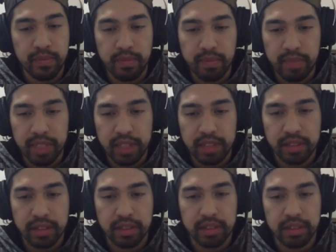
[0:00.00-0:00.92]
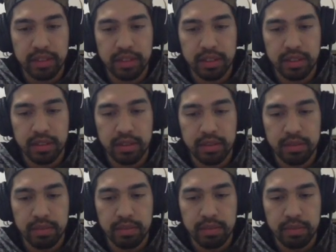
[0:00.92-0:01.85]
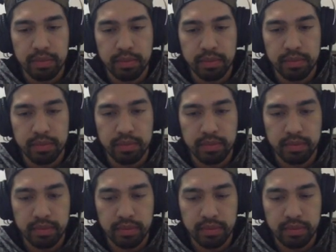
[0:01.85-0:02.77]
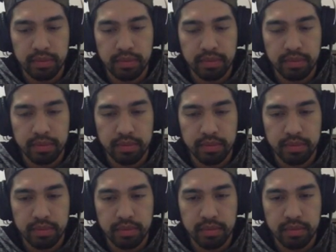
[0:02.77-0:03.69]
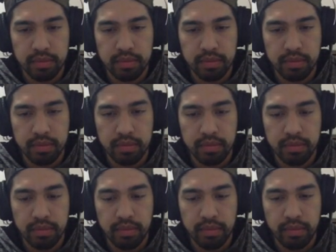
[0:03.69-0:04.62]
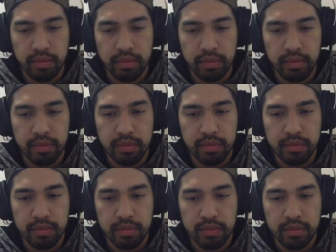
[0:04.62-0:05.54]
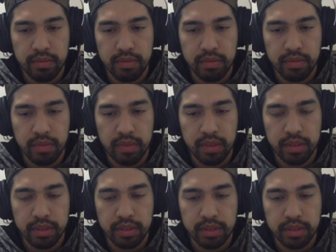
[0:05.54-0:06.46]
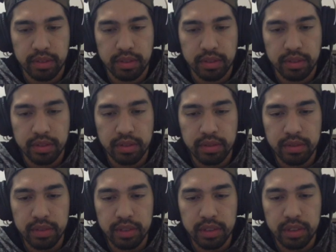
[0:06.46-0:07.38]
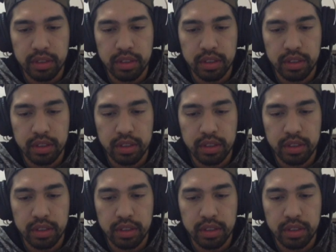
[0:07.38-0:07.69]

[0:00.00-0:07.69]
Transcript: Nobody speaks.